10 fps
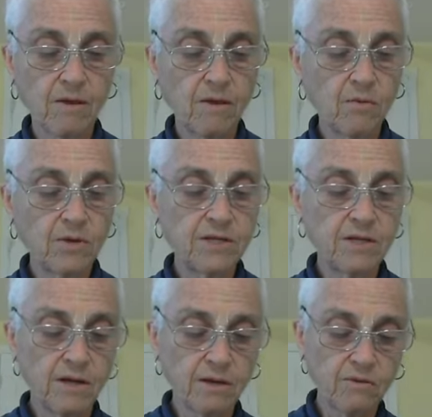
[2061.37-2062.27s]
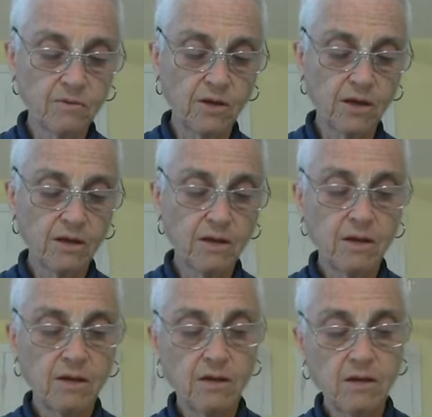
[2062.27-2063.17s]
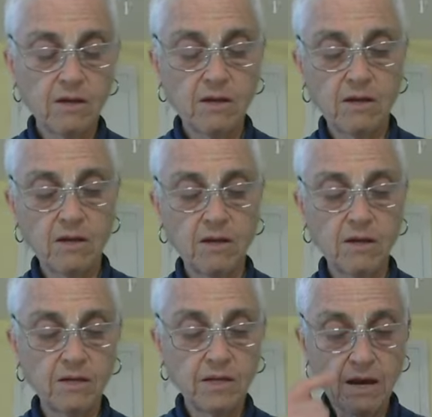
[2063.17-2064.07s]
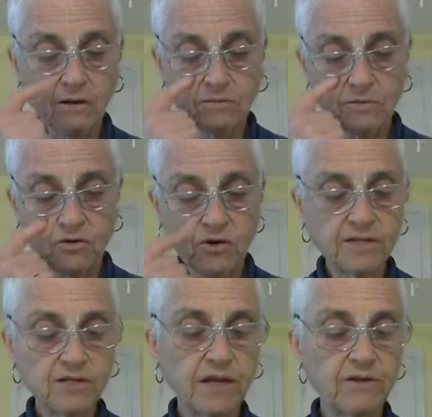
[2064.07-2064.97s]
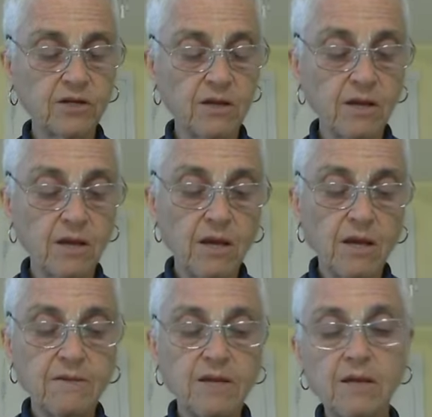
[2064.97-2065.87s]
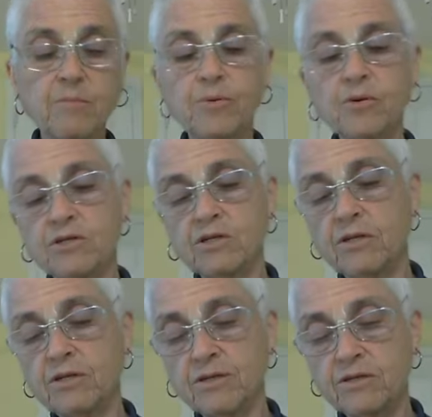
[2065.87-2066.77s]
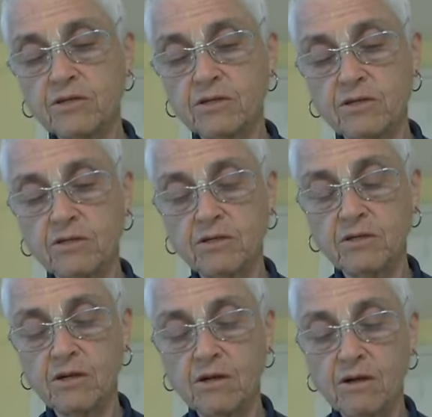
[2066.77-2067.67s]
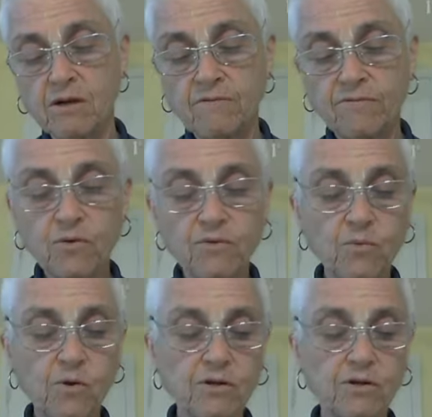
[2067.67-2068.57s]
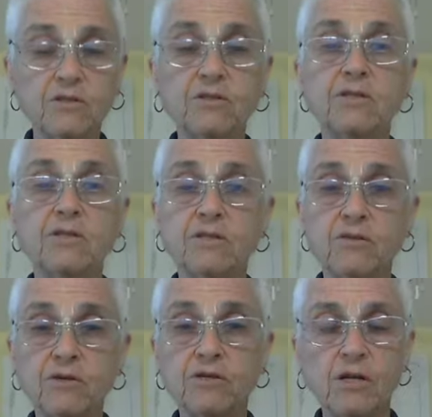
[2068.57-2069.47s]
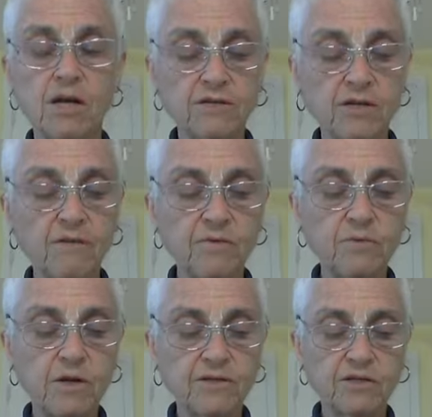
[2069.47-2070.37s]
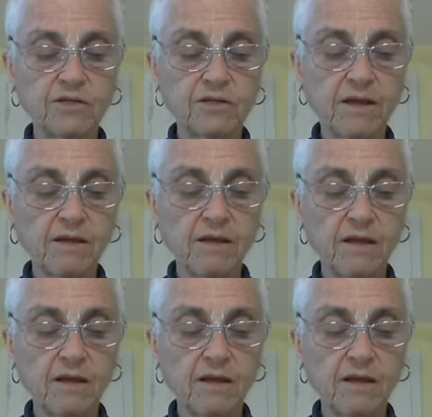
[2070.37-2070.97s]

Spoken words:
Oh, we did that. Okay. Now, the translation. The impersonalists, fruit of workers, this is Krishnadas Kaviraj saying.